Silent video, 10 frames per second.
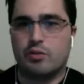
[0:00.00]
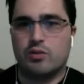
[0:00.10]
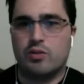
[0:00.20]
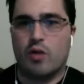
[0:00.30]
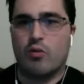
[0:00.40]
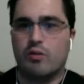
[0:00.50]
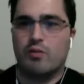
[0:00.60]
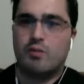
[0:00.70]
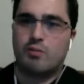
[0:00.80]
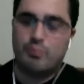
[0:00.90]
in Star Wars.
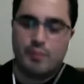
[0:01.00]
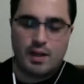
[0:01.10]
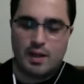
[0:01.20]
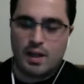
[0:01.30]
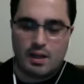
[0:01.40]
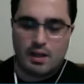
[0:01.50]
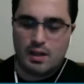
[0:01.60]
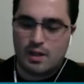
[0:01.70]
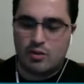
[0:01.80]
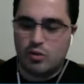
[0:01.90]
It's and, and
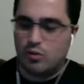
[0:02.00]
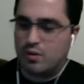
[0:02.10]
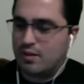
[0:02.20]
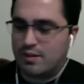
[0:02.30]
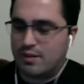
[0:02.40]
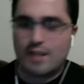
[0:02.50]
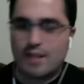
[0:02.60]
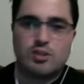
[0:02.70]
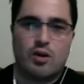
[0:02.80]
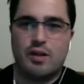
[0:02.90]
they could do the Death
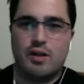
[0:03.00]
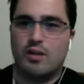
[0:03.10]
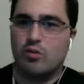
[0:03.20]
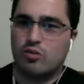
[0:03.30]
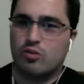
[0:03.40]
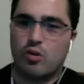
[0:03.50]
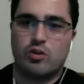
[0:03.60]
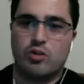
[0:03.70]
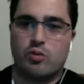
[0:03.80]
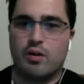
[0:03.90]
Star. They could do a Star
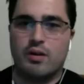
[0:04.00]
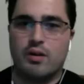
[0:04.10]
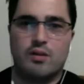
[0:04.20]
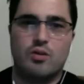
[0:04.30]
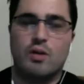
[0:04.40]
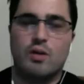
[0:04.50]
Destroyer. They could do